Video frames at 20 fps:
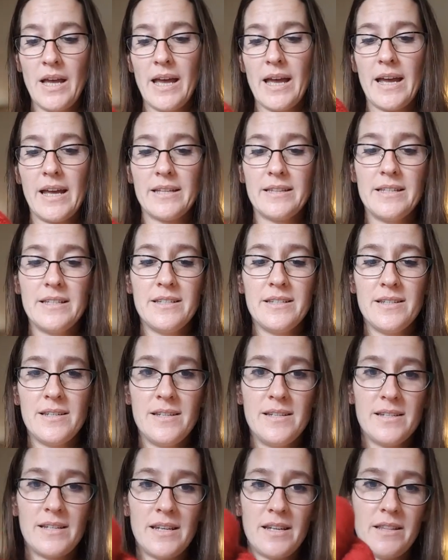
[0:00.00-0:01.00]
And this
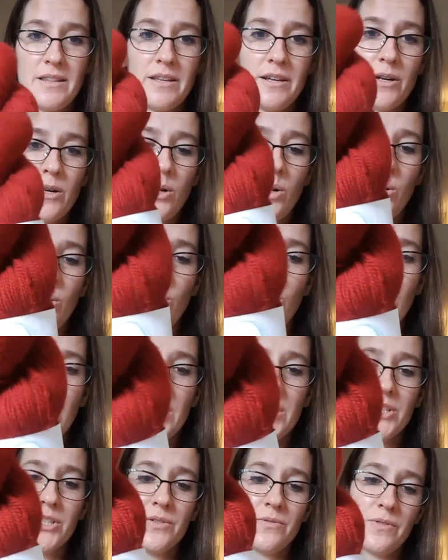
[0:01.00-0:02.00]
is in their
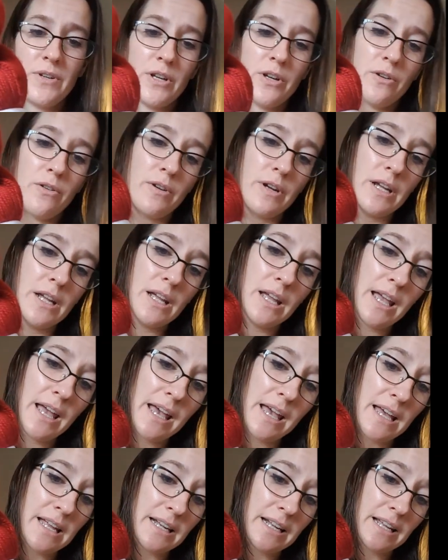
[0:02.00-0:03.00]
O-Wash fingering,
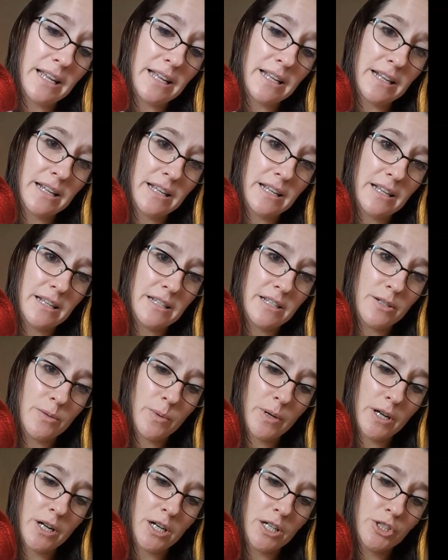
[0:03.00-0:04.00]
and it is
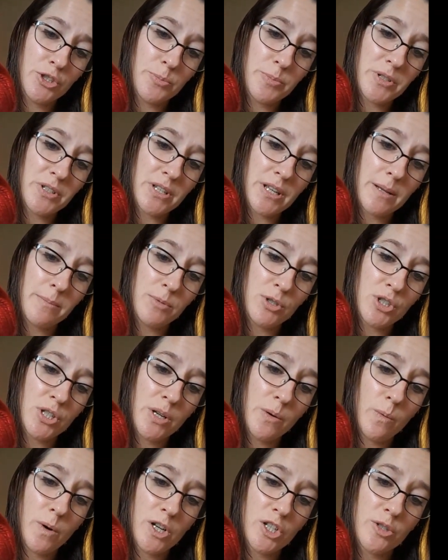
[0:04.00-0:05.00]
100%
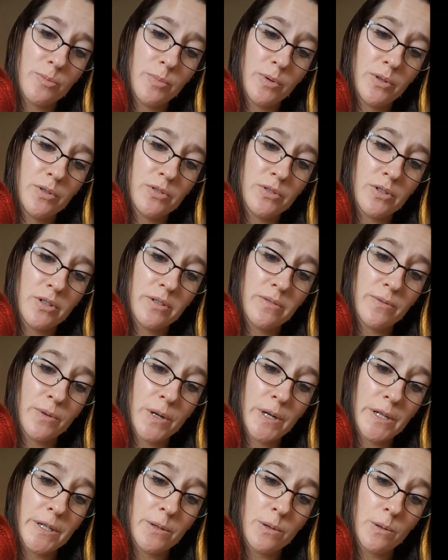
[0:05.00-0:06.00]
machine washable,
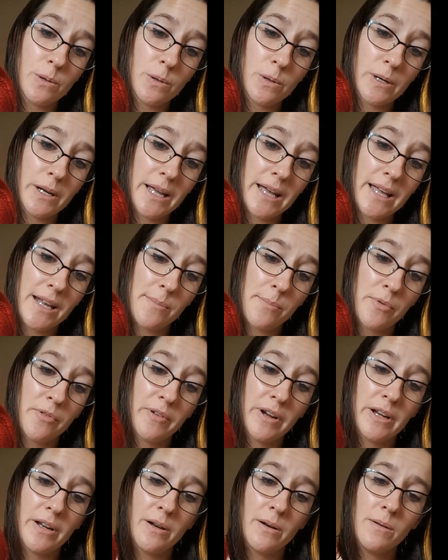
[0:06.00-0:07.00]
certified organic
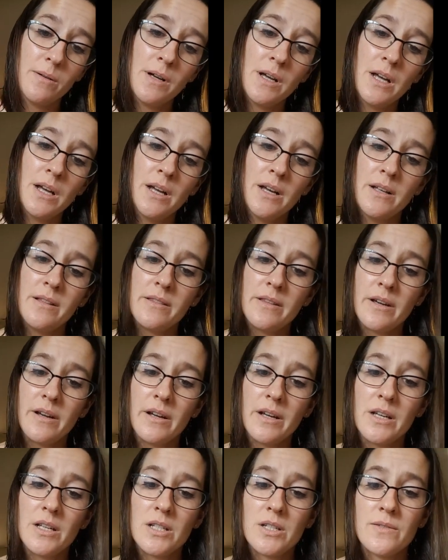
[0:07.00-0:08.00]
merino.
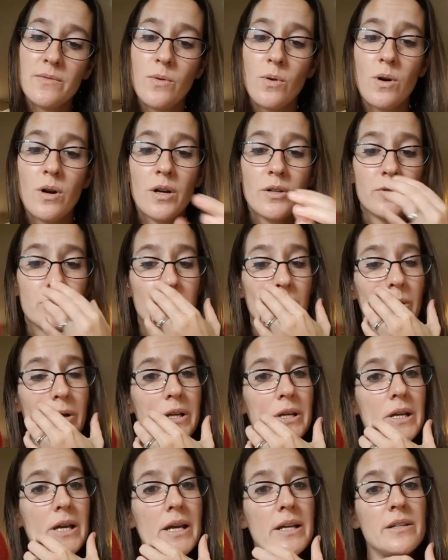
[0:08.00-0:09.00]
There is
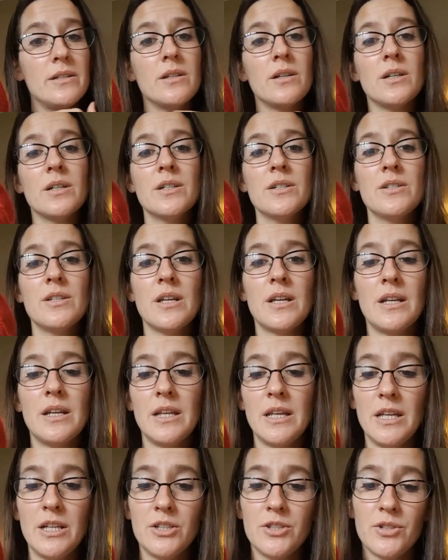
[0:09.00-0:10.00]
428 yards
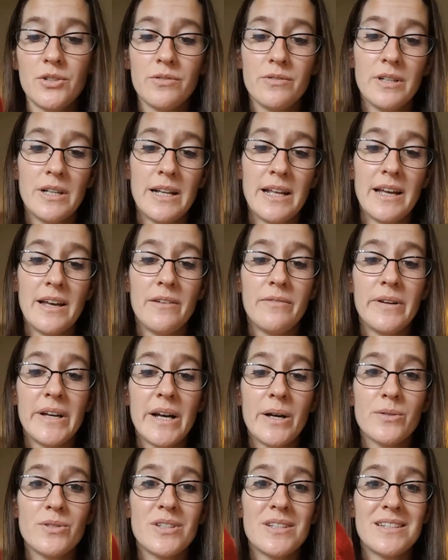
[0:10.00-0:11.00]
in each 3.5
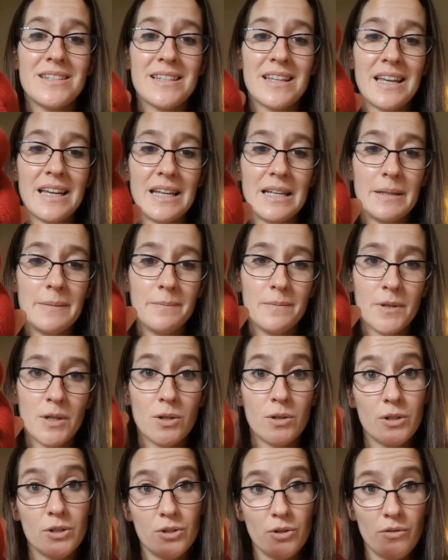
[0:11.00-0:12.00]
ounce skein,
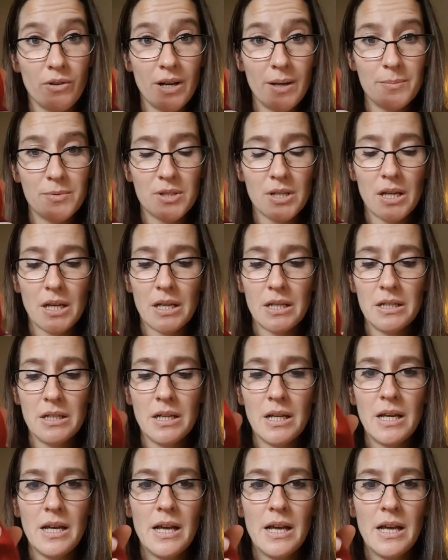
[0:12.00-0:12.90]
100 gram skein.